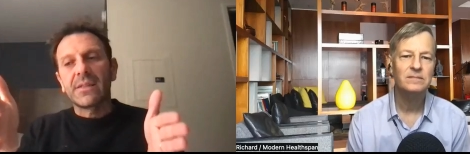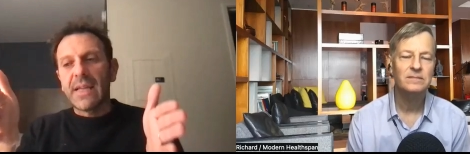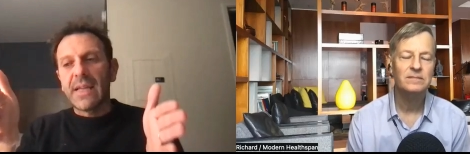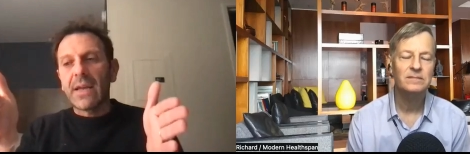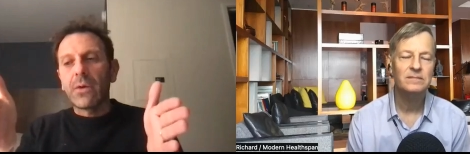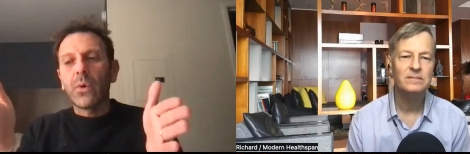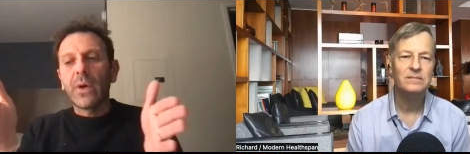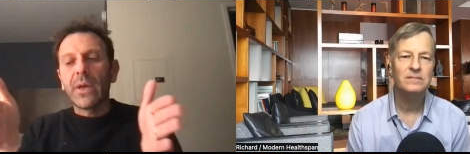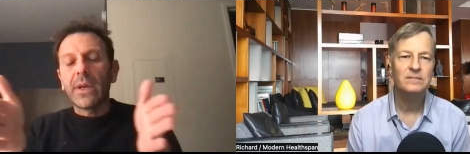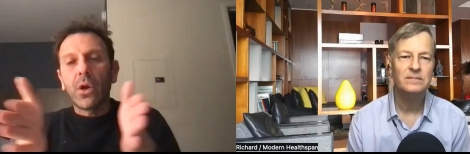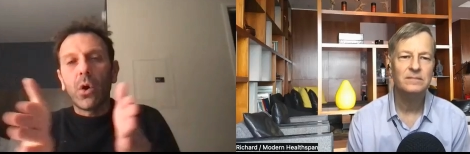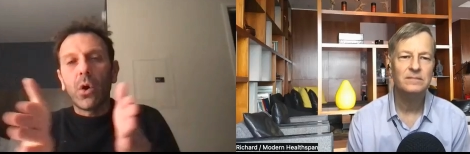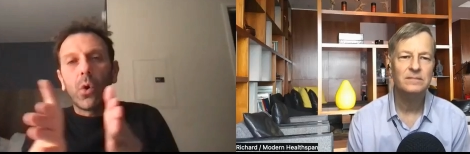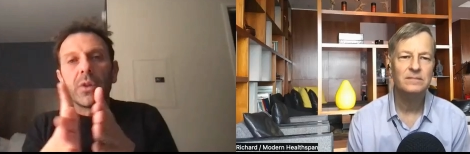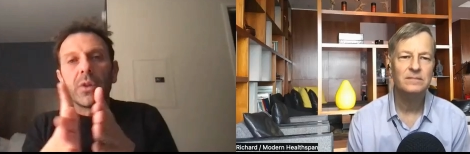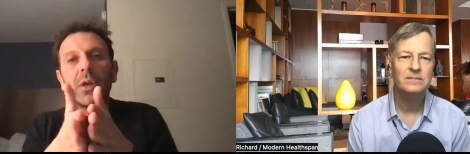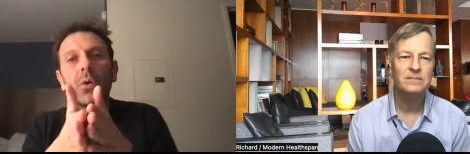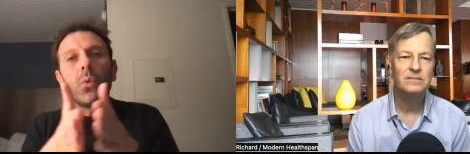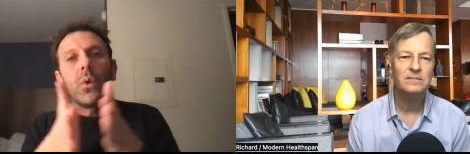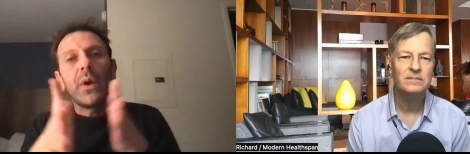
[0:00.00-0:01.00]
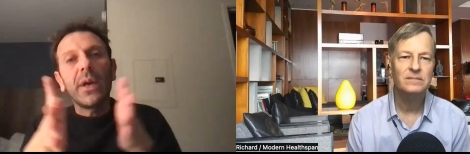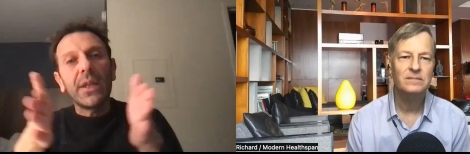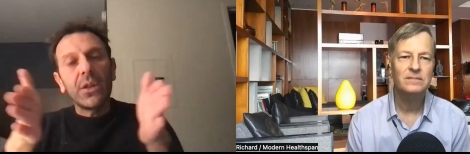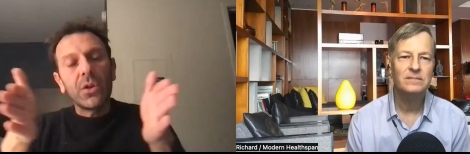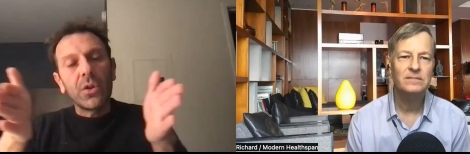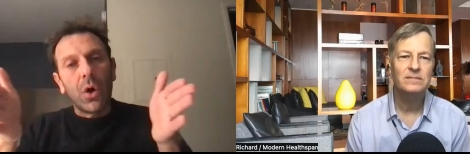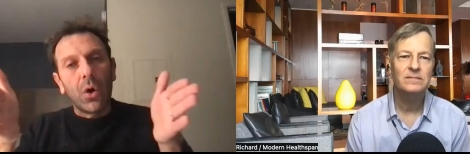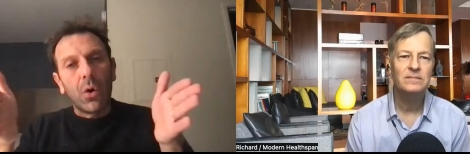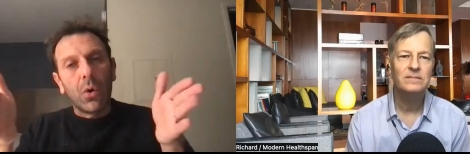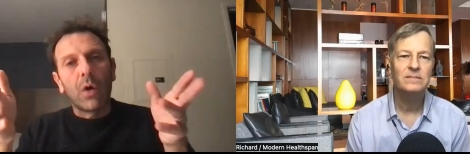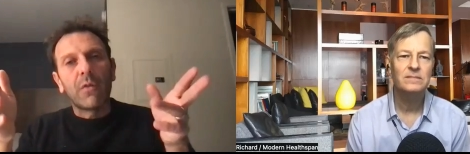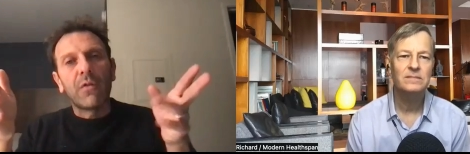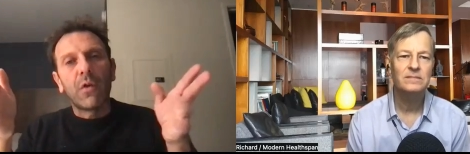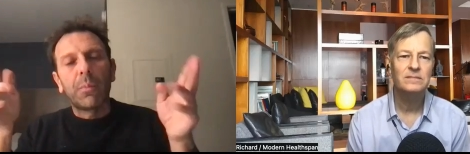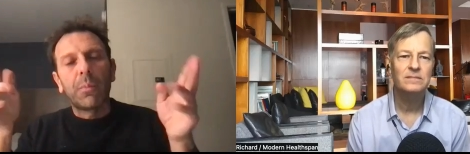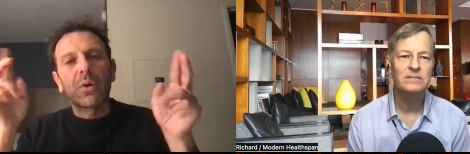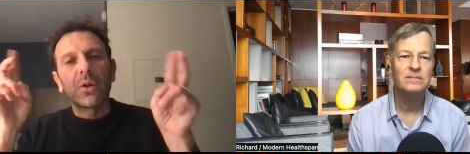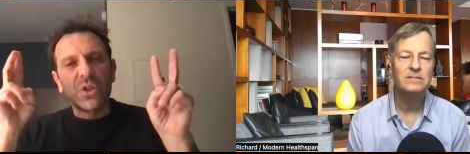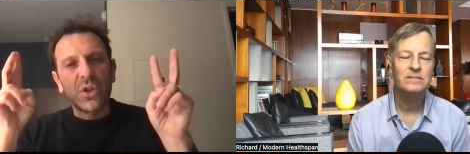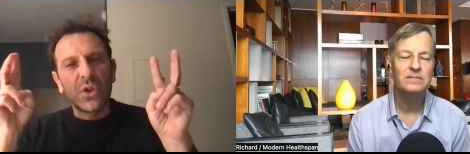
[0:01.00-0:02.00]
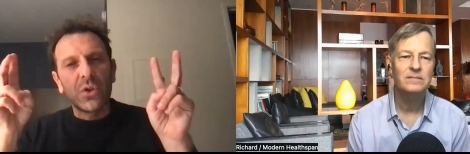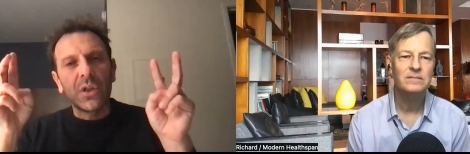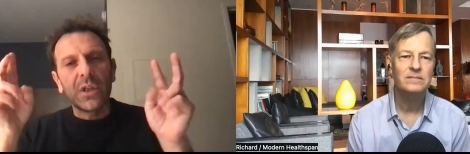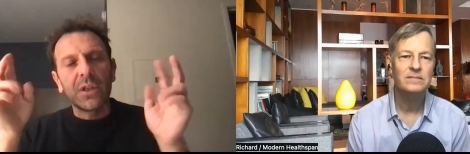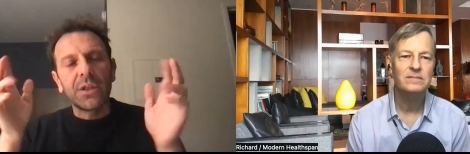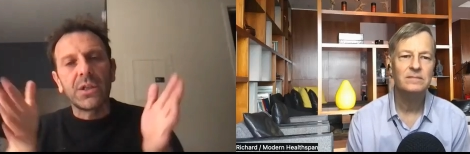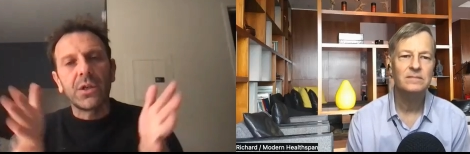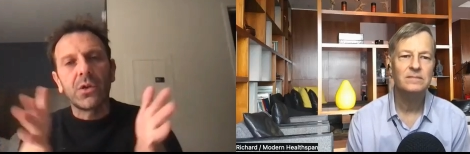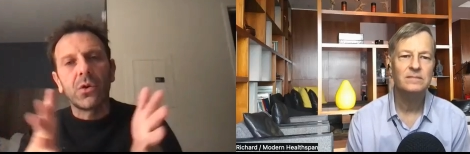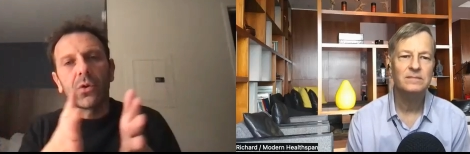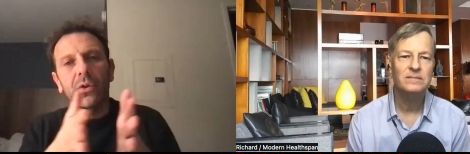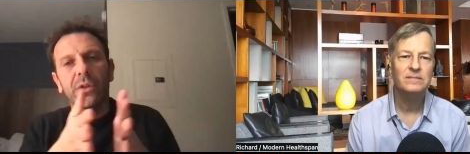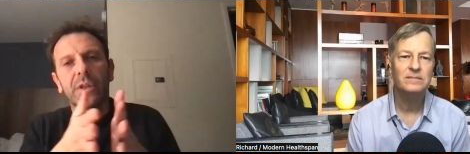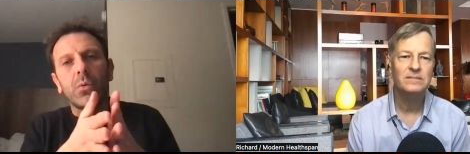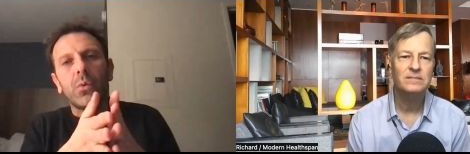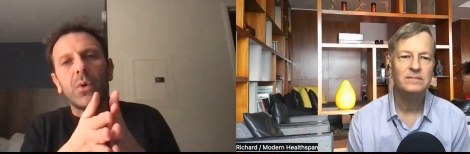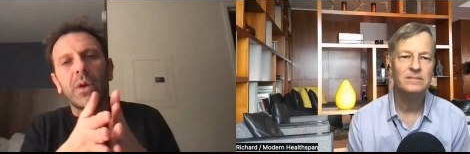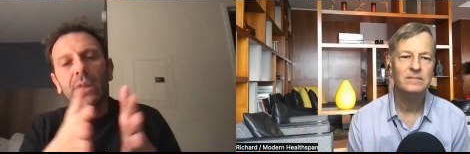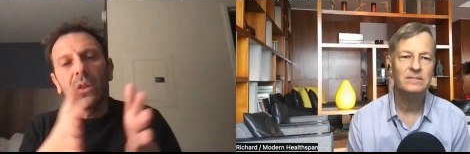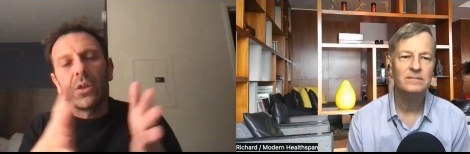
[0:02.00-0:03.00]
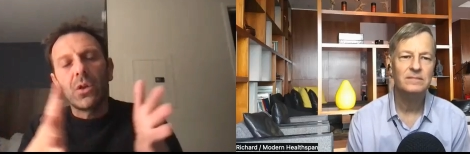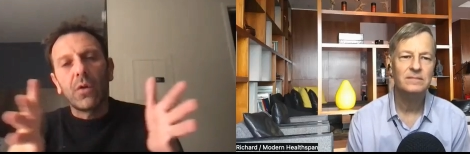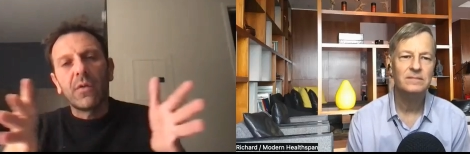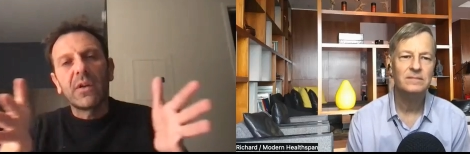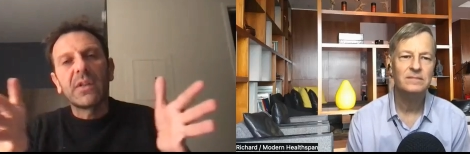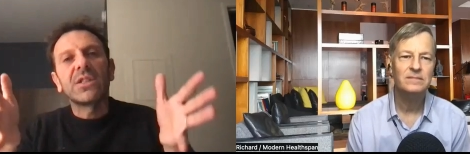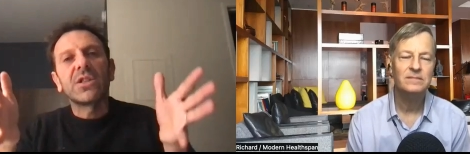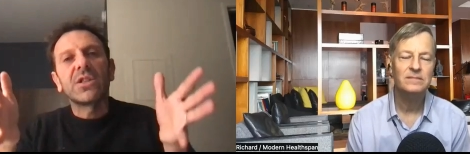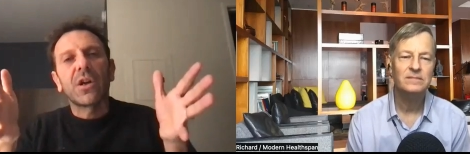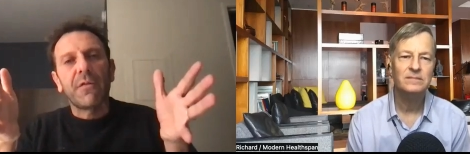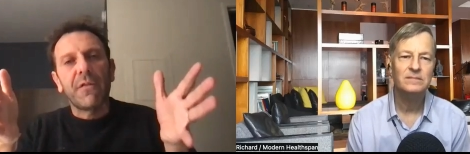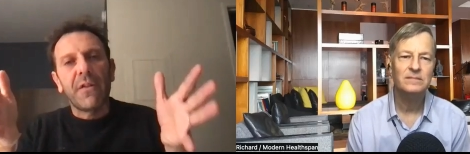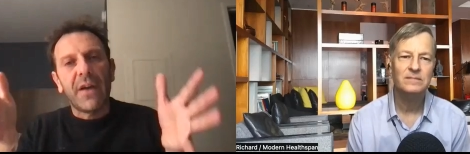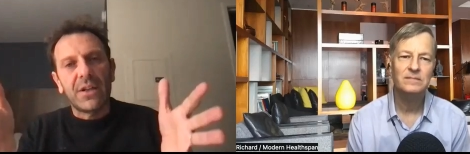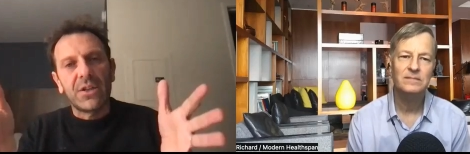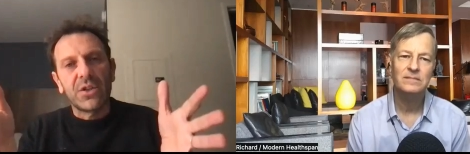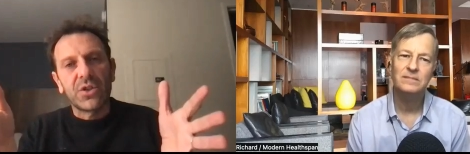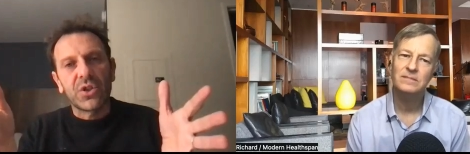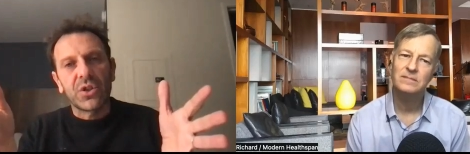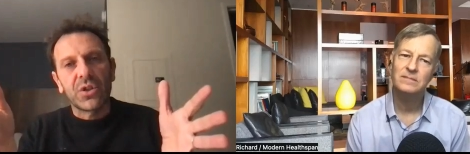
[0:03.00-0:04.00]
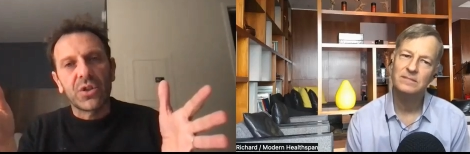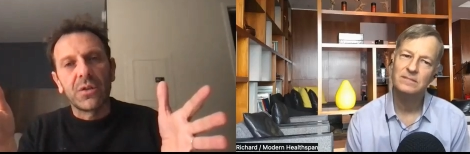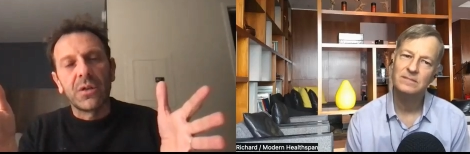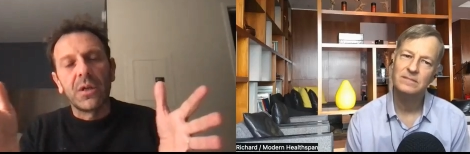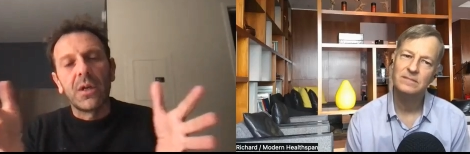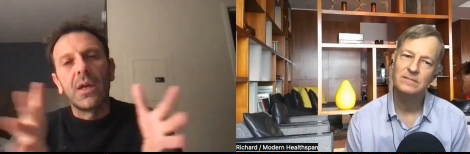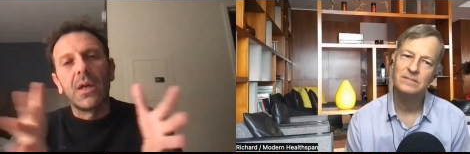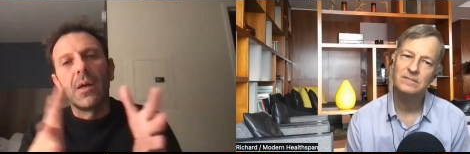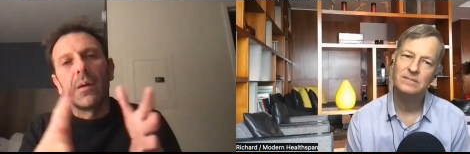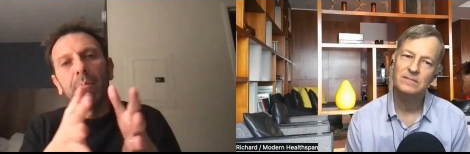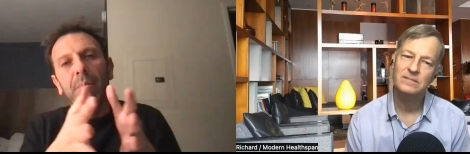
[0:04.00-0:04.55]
Speaker 1: then we know the window of opportunity or the window of intervention